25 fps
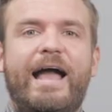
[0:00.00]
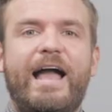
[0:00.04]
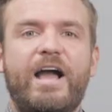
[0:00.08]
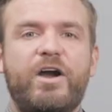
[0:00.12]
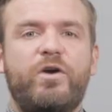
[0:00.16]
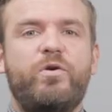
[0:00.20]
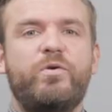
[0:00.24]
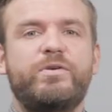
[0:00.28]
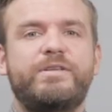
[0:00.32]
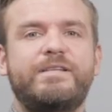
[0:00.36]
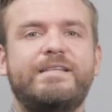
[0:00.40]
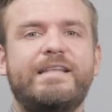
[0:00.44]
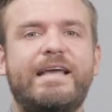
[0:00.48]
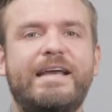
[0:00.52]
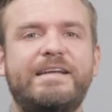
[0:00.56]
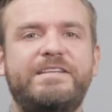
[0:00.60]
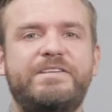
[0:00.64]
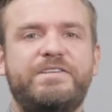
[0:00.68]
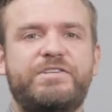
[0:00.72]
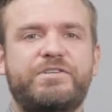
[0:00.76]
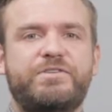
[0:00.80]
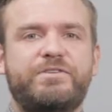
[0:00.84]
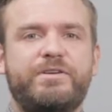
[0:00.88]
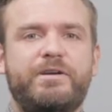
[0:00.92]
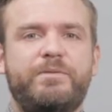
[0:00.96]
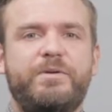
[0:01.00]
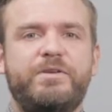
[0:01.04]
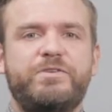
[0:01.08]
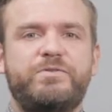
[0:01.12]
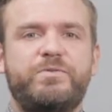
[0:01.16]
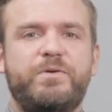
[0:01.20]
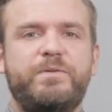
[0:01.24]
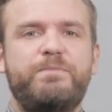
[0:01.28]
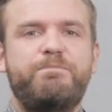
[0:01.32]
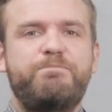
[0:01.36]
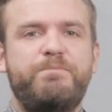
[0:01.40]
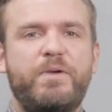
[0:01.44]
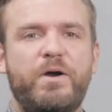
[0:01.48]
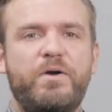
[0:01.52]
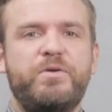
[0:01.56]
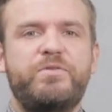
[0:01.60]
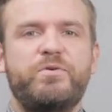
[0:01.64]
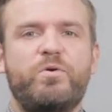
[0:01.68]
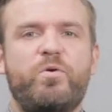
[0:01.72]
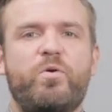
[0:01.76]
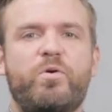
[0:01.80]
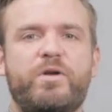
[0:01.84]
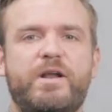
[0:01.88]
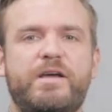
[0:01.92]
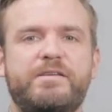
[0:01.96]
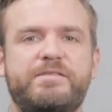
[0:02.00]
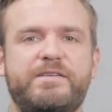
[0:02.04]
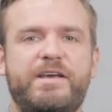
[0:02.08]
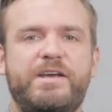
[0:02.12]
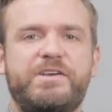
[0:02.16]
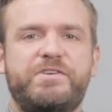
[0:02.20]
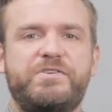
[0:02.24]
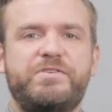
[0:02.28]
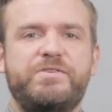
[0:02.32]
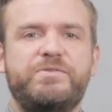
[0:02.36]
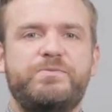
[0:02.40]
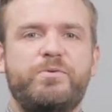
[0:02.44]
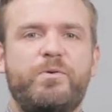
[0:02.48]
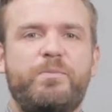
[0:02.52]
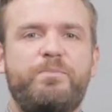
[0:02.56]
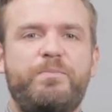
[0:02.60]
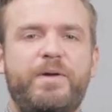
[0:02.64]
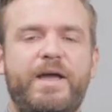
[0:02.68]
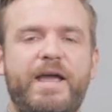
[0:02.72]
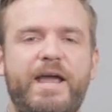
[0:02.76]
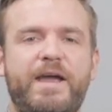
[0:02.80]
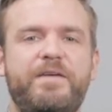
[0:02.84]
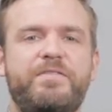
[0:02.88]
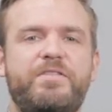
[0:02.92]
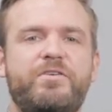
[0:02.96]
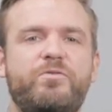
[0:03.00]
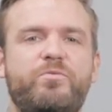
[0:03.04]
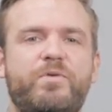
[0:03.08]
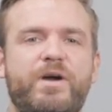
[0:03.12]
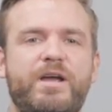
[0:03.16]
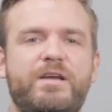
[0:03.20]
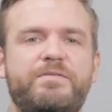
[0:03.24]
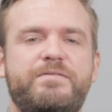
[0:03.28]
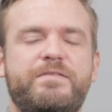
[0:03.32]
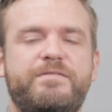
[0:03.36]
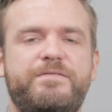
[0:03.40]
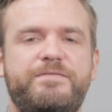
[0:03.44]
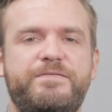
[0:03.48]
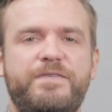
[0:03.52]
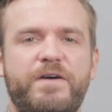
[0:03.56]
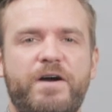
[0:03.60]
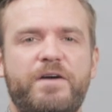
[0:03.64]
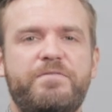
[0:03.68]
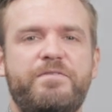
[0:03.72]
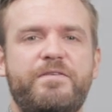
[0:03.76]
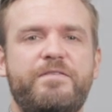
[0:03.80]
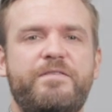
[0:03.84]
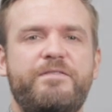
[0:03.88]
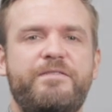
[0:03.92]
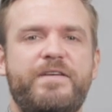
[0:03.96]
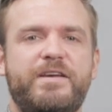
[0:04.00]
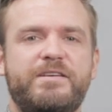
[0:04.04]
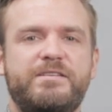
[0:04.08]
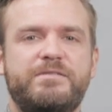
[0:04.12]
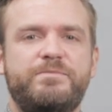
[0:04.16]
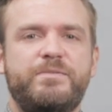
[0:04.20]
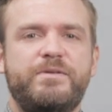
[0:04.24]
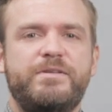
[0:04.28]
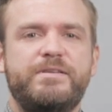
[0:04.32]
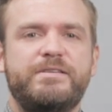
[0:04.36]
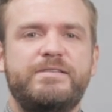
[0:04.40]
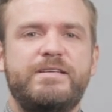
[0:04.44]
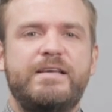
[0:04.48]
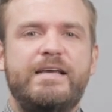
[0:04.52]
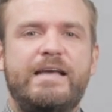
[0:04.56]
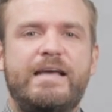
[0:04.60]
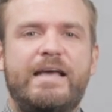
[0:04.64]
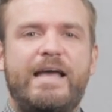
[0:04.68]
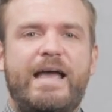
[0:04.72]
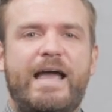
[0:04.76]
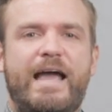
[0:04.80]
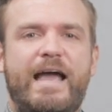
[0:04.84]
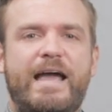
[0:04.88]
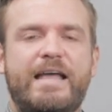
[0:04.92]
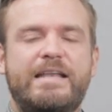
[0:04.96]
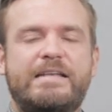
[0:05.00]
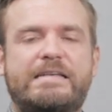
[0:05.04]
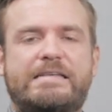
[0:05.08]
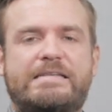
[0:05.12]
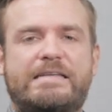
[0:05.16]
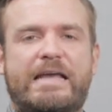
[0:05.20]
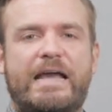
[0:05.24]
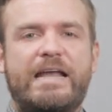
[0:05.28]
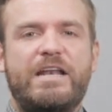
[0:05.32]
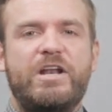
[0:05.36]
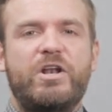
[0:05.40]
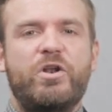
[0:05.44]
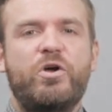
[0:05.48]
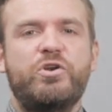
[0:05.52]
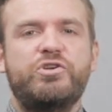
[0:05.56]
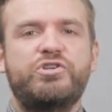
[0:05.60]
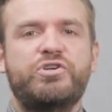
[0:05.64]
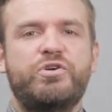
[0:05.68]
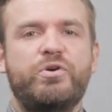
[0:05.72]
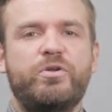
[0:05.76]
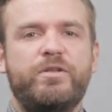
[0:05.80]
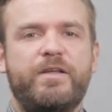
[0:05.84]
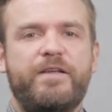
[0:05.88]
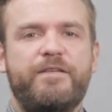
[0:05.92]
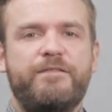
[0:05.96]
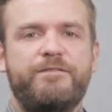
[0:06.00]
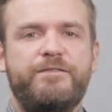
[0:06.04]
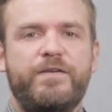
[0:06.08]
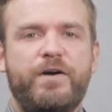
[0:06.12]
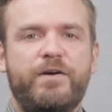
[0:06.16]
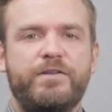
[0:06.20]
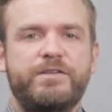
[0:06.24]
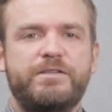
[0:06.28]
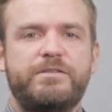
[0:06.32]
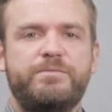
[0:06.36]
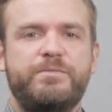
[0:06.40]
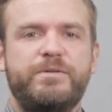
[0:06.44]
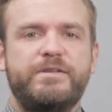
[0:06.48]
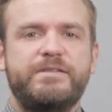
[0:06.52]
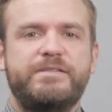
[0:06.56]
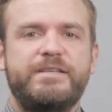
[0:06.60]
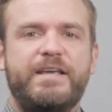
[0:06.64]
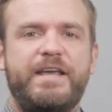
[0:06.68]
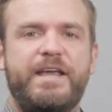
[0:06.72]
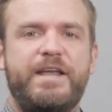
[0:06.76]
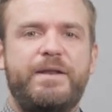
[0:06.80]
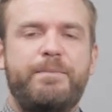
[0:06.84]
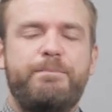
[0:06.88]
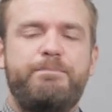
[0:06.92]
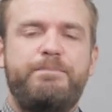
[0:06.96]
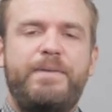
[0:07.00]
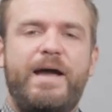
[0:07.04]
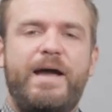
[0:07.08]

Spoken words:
Acwa's latest agreements with both organizations will pave the way for further investments and technological advancements in